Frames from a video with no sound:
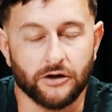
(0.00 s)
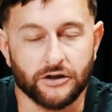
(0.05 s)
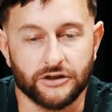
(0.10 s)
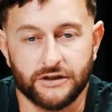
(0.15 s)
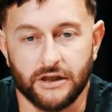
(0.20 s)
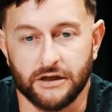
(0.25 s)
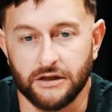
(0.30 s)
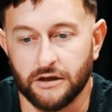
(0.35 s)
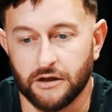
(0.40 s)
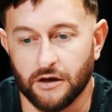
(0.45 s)

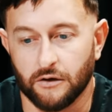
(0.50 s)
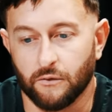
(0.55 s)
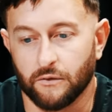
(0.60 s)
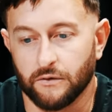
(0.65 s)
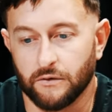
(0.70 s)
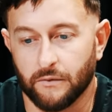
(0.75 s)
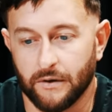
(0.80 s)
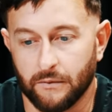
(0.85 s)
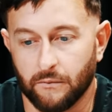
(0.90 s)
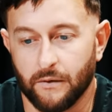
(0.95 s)
honest, that, you know,
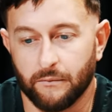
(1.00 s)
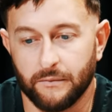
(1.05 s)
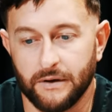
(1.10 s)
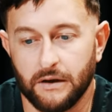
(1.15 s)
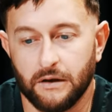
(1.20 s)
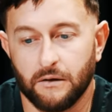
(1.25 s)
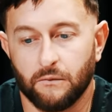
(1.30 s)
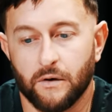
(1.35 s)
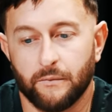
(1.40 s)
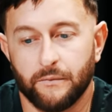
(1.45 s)
when
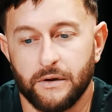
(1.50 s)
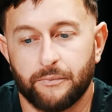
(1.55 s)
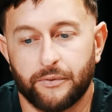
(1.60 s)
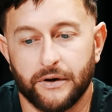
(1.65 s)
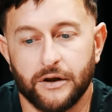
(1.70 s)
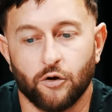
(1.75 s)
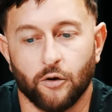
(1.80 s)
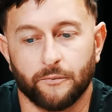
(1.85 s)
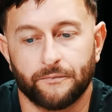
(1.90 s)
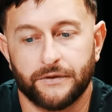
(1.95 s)
we
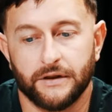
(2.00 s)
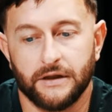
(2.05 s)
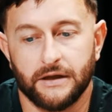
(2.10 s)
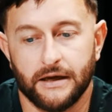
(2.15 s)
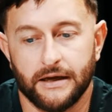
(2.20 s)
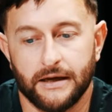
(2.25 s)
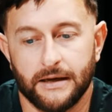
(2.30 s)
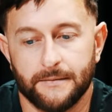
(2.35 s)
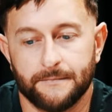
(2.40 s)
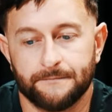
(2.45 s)
bring up
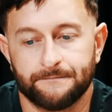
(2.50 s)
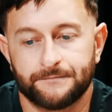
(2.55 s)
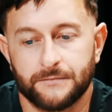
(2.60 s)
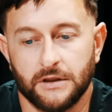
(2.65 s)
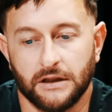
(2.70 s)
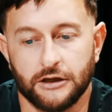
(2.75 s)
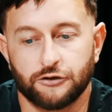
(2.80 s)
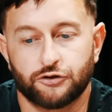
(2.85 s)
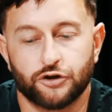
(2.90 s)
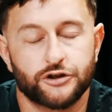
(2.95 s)
the
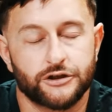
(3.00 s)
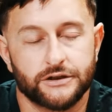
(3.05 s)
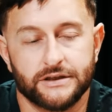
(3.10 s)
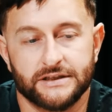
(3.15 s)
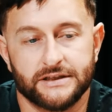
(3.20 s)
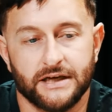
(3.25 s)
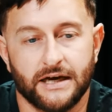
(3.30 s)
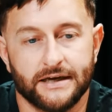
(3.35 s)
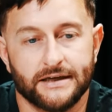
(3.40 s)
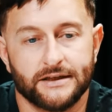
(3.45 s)
literature, the
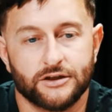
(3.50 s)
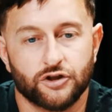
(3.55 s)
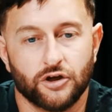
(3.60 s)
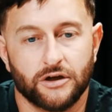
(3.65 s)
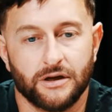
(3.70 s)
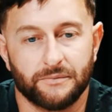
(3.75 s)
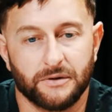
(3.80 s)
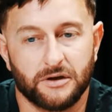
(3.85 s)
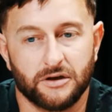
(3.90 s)
science on it,